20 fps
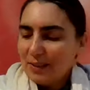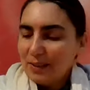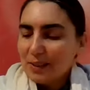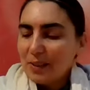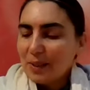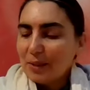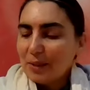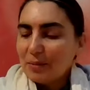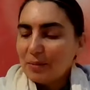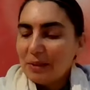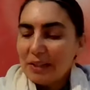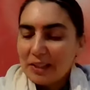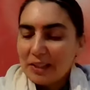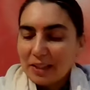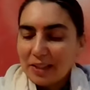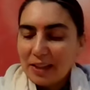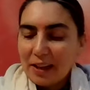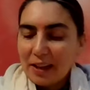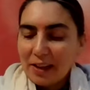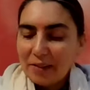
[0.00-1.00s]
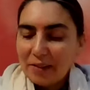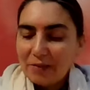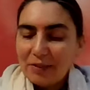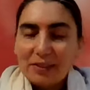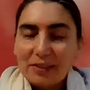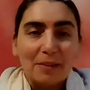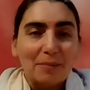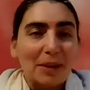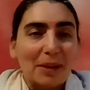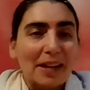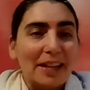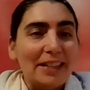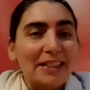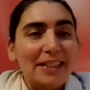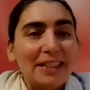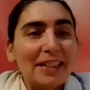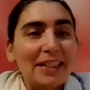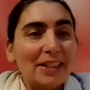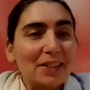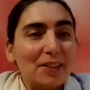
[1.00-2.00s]
So that we can have some
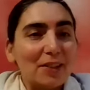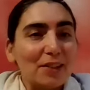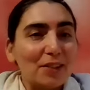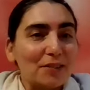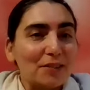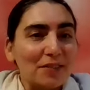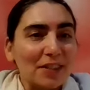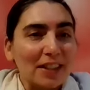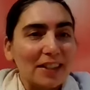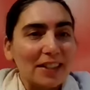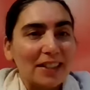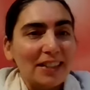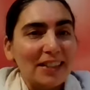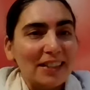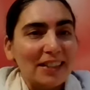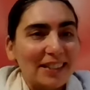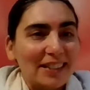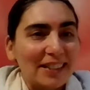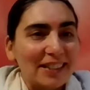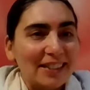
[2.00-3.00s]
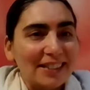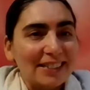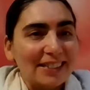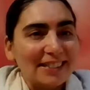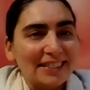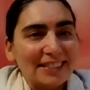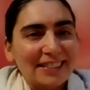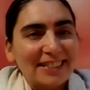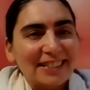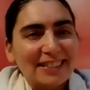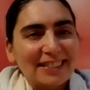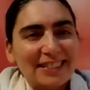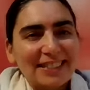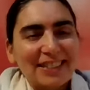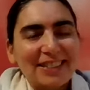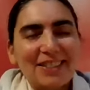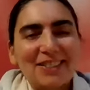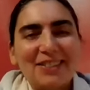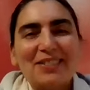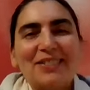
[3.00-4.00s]
idea of any,
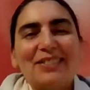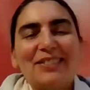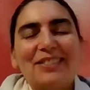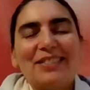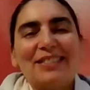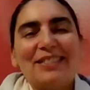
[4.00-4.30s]
no.